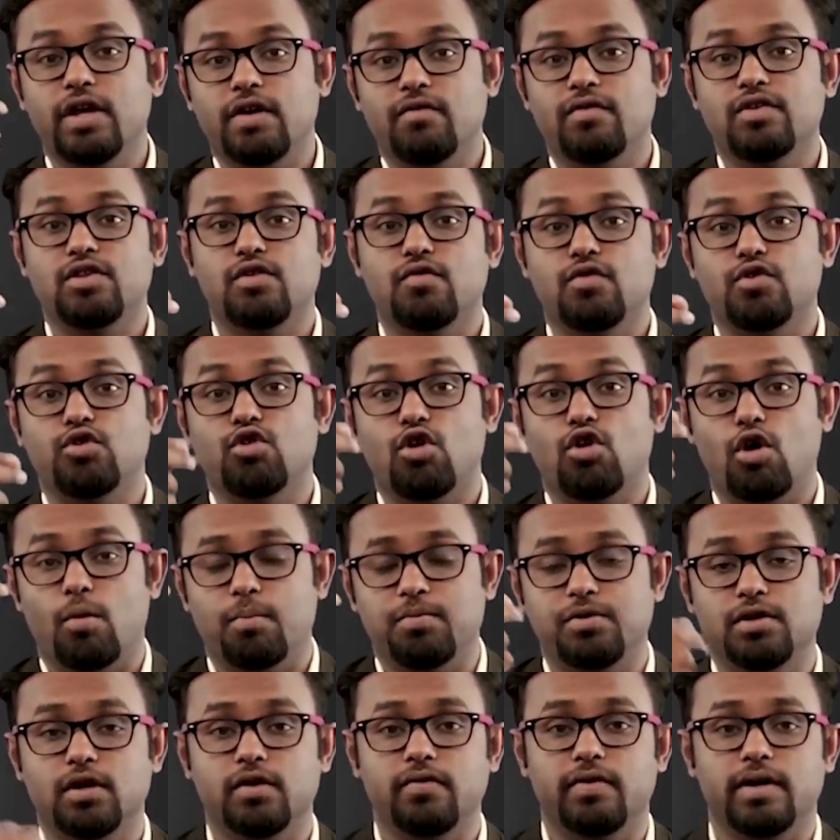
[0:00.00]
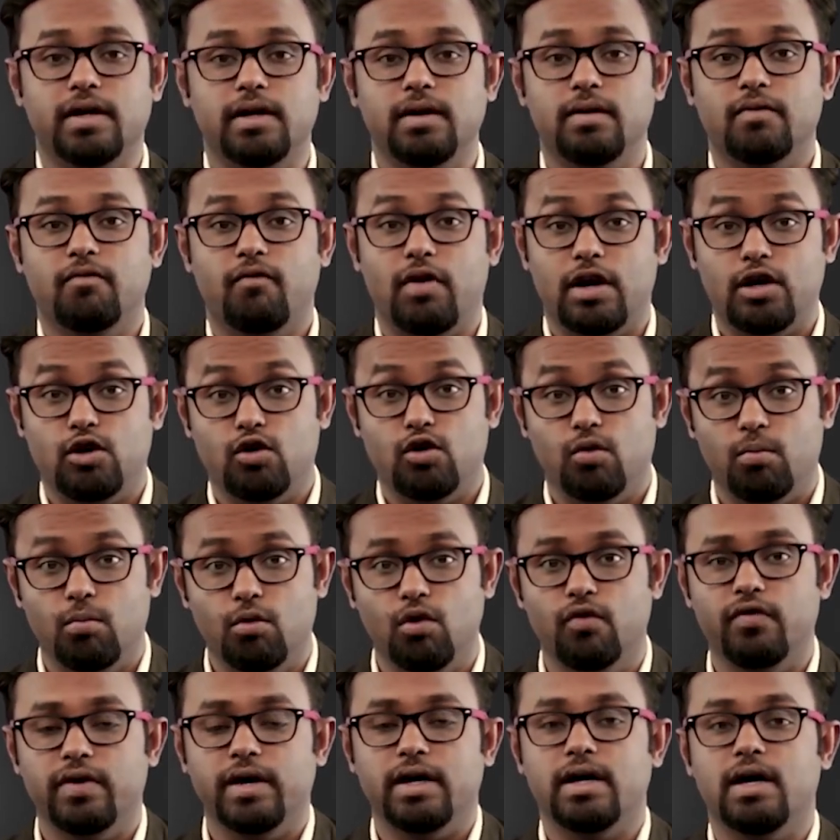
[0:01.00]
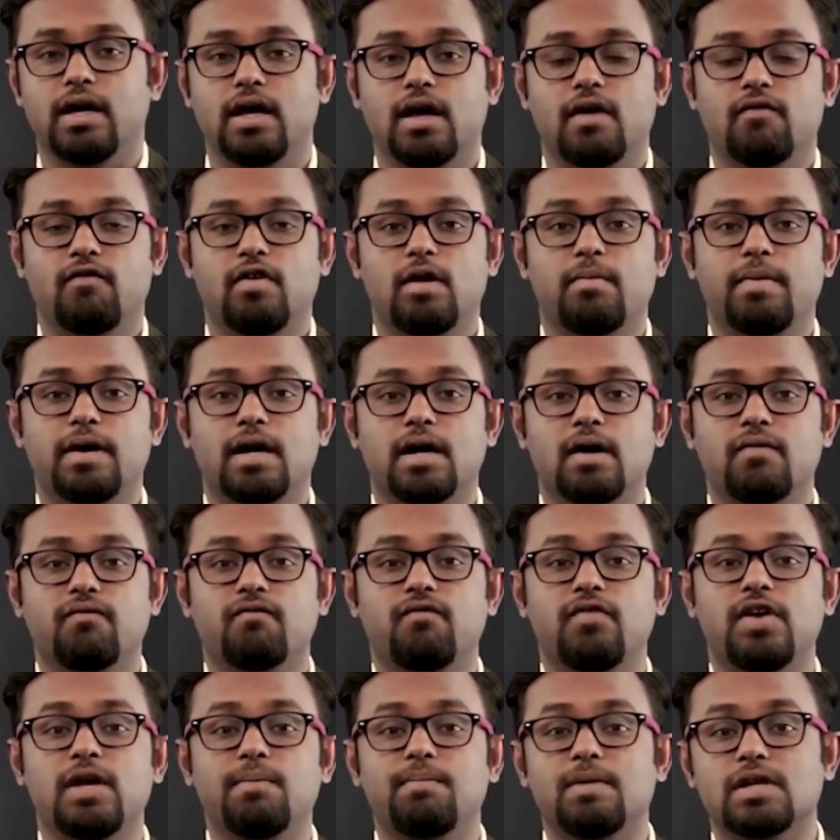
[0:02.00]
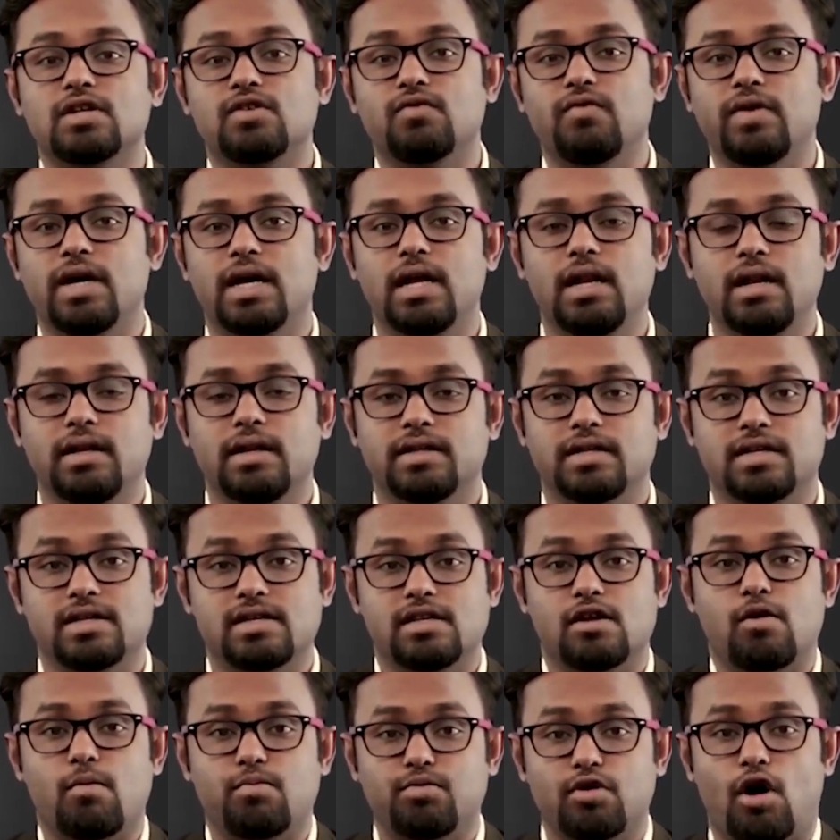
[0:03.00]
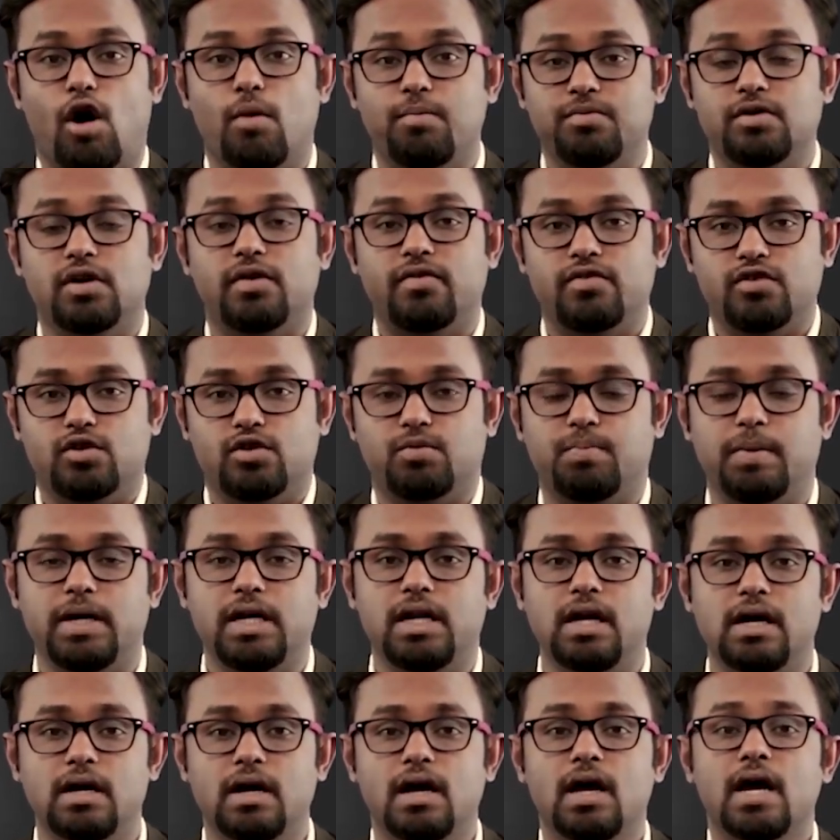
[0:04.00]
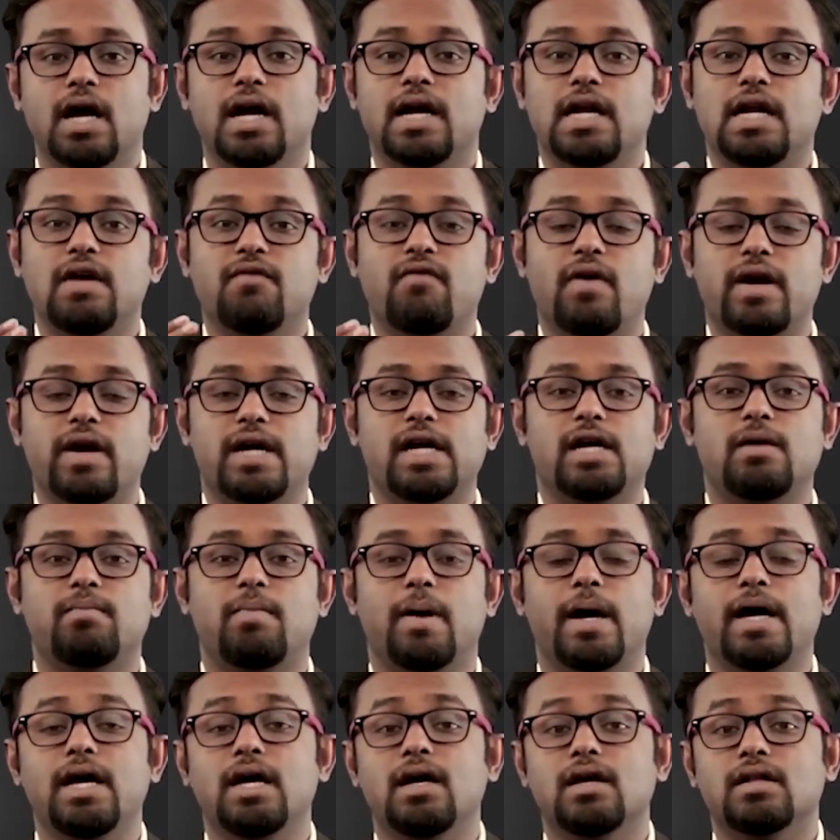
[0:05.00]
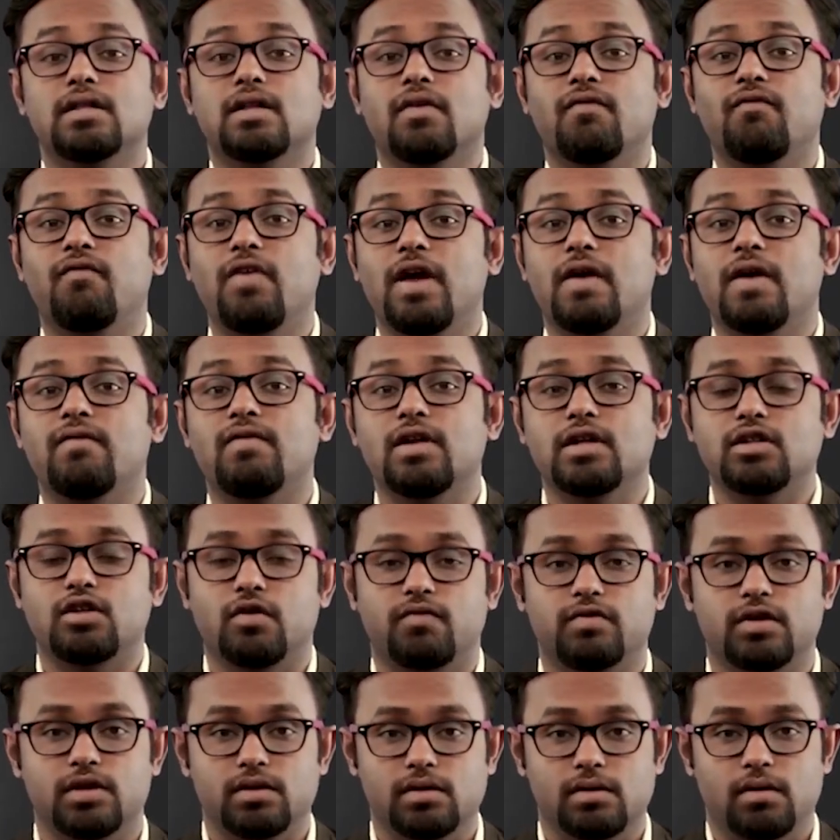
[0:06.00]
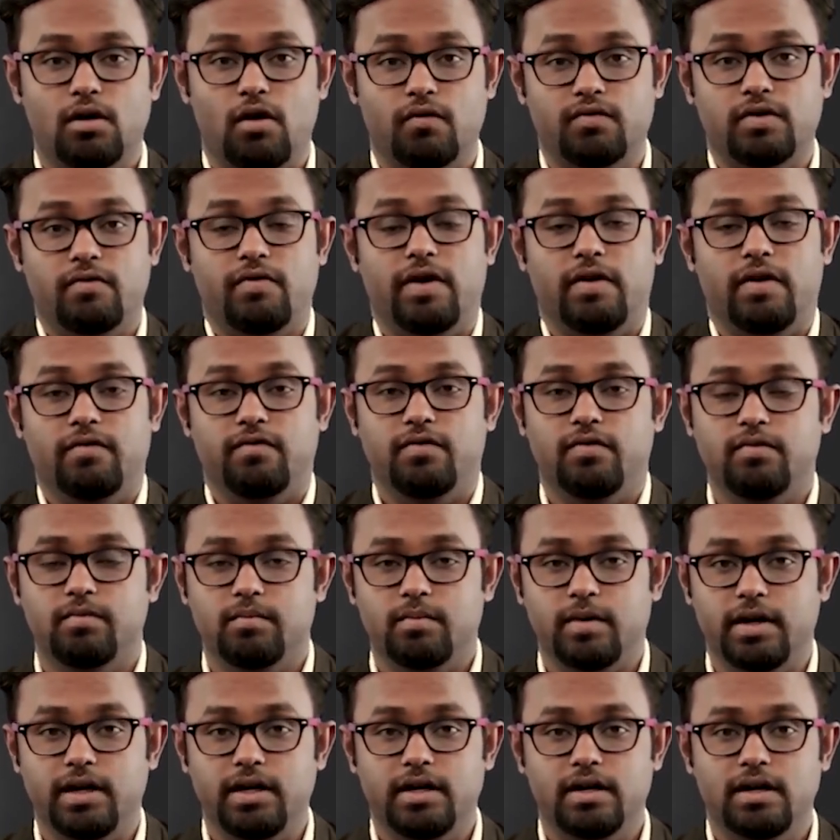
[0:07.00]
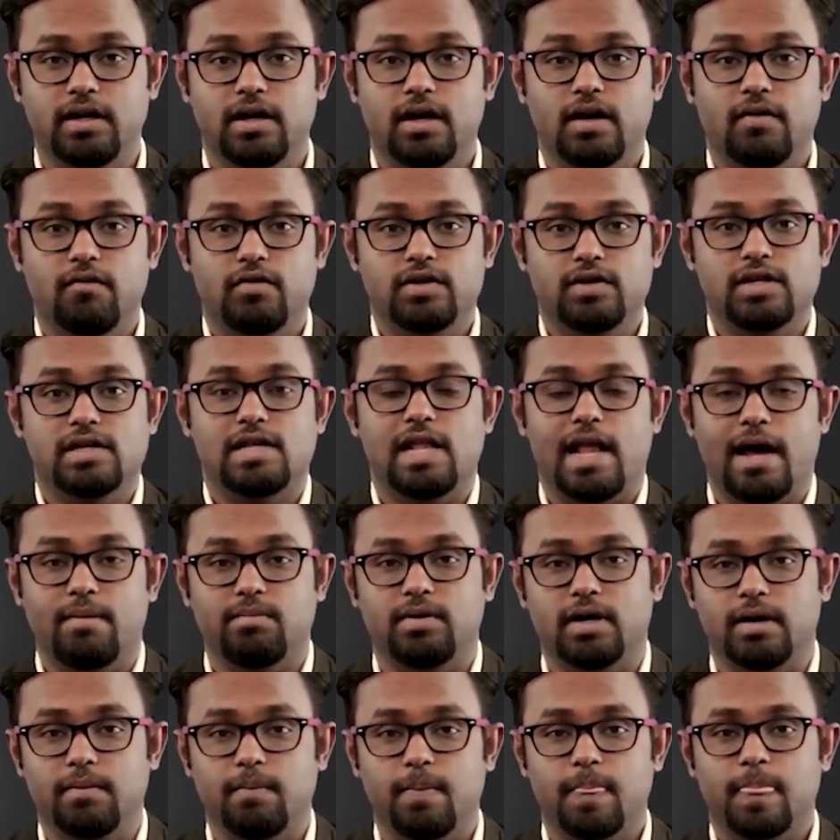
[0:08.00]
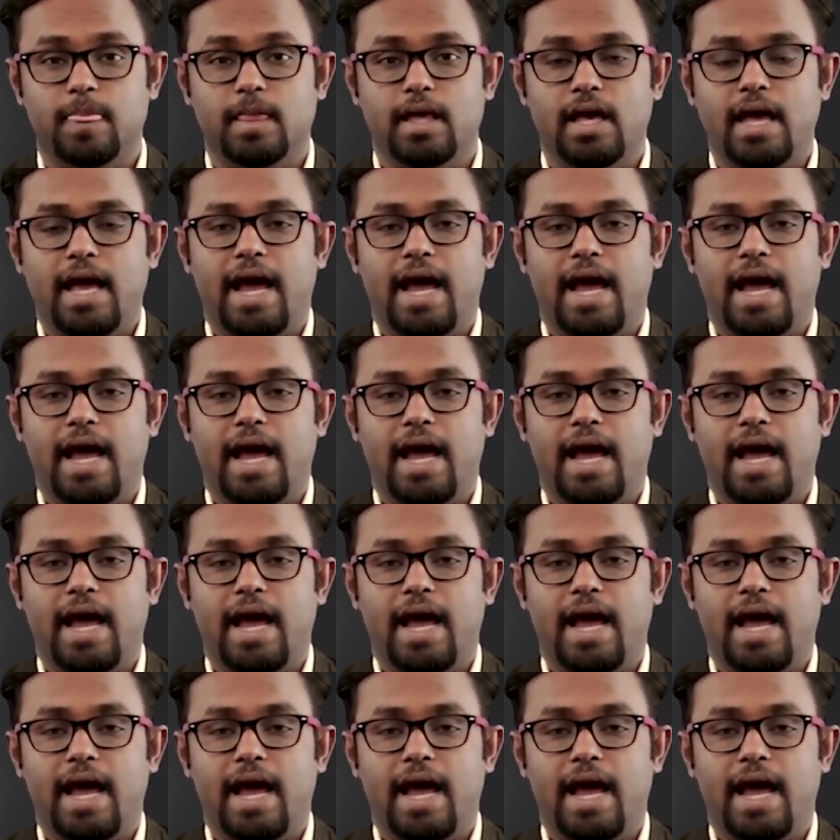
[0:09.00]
frequency which you're observing while you're moving, will become V plus VL, this is the observed speed, divided by the wavelength of the wave, right? Which is lambda.